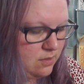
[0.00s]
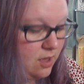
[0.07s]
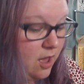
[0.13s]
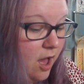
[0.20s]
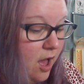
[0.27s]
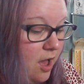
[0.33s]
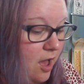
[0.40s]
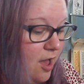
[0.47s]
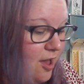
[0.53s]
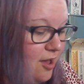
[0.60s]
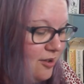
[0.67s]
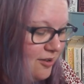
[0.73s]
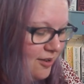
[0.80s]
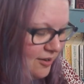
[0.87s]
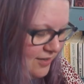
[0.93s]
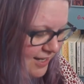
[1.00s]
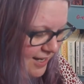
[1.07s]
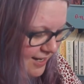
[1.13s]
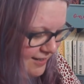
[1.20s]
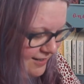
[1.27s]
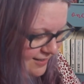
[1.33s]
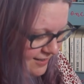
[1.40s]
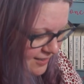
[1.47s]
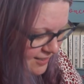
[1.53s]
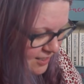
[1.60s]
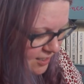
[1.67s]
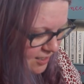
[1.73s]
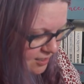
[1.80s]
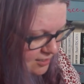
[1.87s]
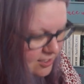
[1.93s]
Oh, okay.
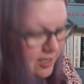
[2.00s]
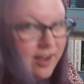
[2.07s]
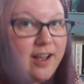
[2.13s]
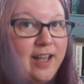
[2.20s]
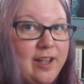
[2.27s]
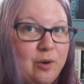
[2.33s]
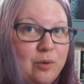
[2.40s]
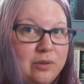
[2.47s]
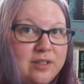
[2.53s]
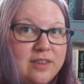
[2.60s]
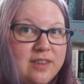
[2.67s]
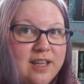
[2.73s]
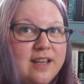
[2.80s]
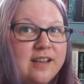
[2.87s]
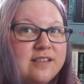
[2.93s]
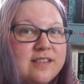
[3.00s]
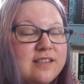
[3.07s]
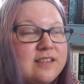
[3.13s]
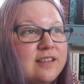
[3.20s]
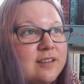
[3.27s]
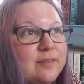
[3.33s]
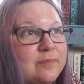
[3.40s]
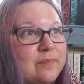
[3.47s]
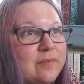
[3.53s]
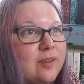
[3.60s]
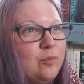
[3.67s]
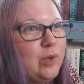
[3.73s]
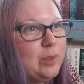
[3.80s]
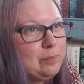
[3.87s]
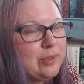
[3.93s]
So I ordered this
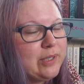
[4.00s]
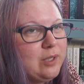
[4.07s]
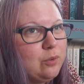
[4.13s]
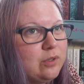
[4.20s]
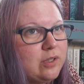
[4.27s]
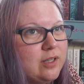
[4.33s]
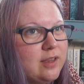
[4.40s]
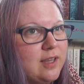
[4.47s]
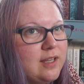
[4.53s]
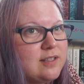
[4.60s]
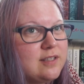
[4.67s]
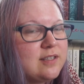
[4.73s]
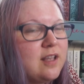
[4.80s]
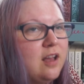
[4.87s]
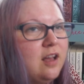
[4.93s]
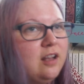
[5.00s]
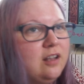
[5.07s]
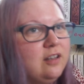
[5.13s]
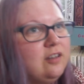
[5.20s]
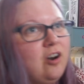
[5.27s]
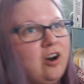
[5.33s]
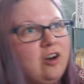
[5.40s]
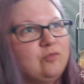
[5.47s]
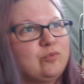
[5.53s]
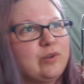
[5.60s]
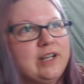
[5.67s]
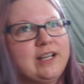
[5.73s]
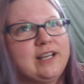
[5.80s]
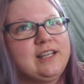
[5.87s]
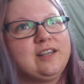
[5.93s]
well pre-ordered this not
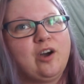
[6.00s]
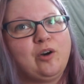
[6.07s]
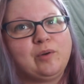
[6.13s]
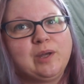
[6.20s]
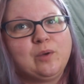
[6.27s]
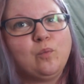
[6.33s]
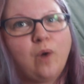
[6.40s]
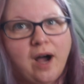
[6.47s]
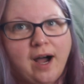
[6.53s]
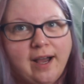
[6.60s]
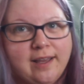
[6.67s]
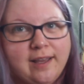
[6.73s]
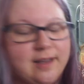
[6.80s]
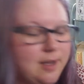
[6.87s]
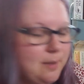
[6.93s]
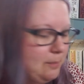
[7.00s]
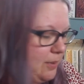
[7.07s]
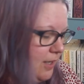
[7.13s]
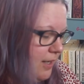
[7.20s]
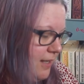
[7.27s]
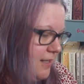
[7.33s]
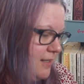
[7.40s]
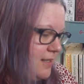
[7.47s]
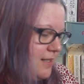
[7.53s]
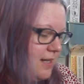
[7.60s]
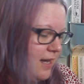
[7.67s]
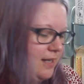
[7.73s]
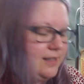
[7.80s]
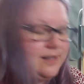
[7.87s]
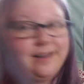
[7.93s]
really knowing why but it's
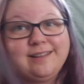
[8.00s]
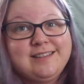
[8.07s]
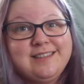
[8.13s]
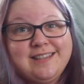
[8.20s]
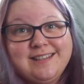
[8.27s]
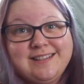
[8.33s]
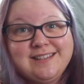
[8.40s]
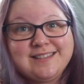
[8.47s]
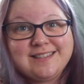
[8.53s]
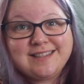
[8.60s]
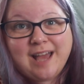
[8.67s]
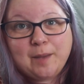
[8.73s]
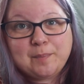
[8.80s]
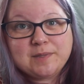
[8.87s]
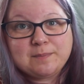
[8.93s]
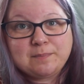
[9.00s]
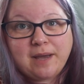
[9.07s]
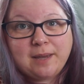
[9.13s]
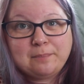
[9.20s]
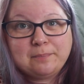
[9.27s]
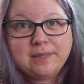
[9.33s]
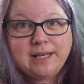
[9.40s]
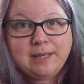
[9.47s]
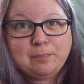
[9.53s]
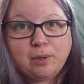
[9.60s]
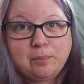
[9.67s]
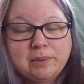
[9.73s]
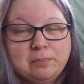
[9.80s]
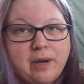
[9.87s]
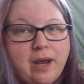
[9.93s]
uh, 19 steps by Millie
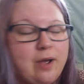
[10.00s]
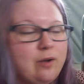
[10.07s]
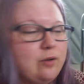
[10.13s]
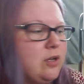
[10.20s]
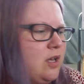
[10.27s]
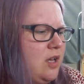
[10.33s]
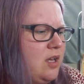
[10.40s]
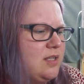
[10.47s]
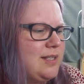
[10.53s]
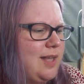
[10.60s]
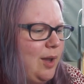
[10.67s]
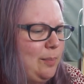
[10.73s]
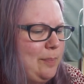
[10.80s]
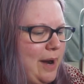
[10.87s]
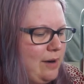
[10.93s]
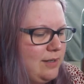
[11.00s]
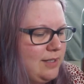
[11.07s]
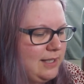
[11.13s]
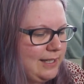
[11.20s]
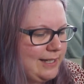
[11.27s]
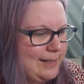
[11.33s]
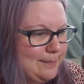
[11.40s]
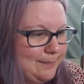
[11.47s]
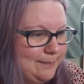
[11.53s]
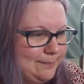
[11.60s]
Bobby Brown so apparently